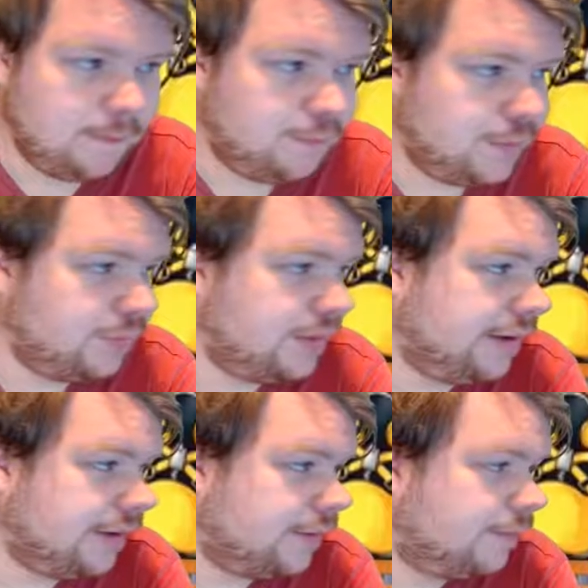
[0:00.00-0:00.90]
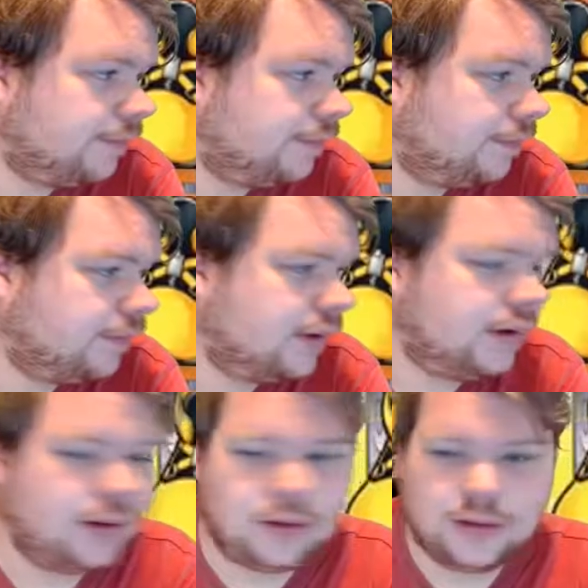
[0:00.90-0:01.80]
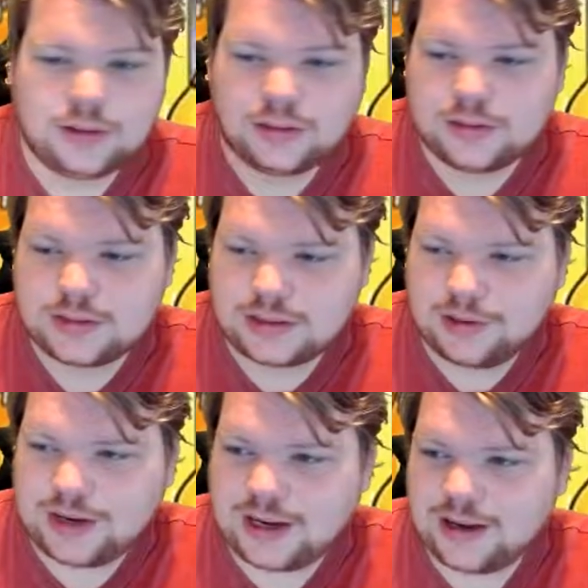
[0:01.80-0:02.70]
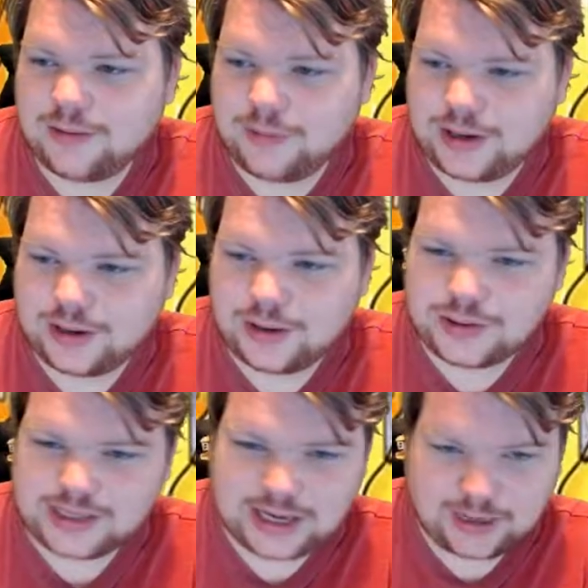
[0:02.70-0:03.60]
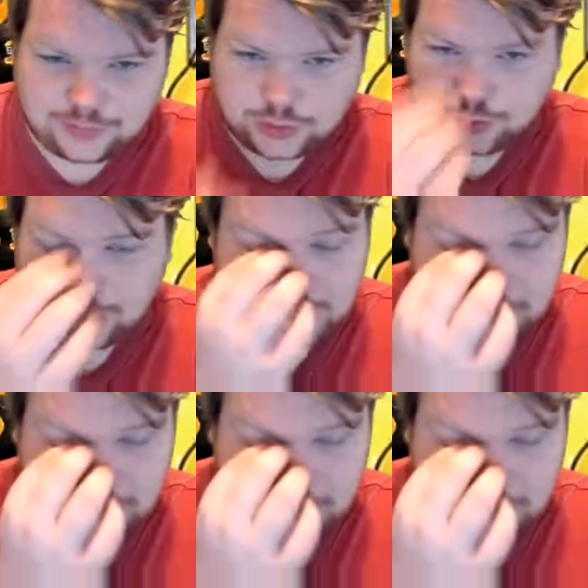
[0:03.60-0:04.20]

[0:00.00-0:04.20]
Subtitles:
Boom, there we go. So here we can go into the edit viewer part,